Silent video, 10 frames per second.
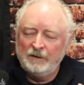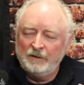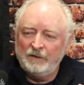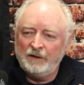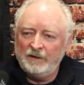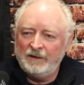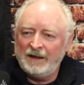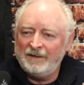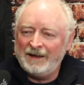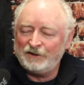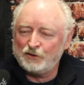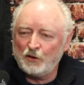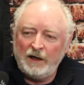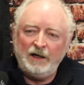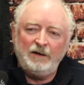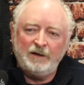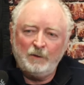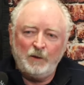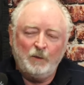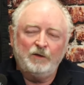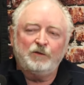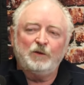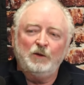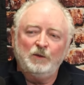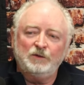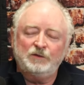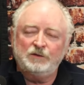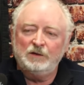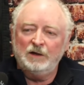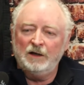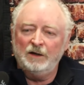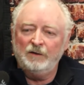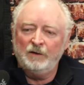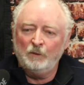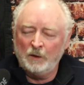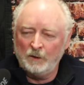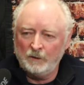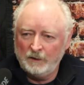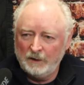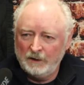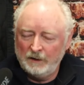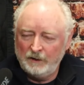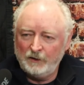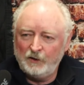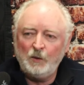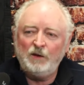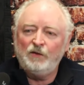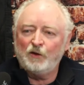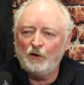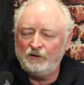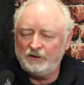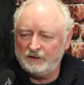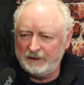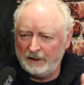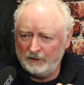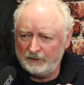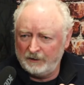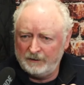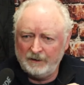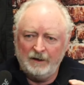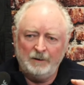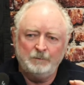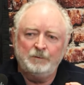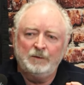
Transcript: that that training that we went through is uh, that we're you're doing 36 hours at a time.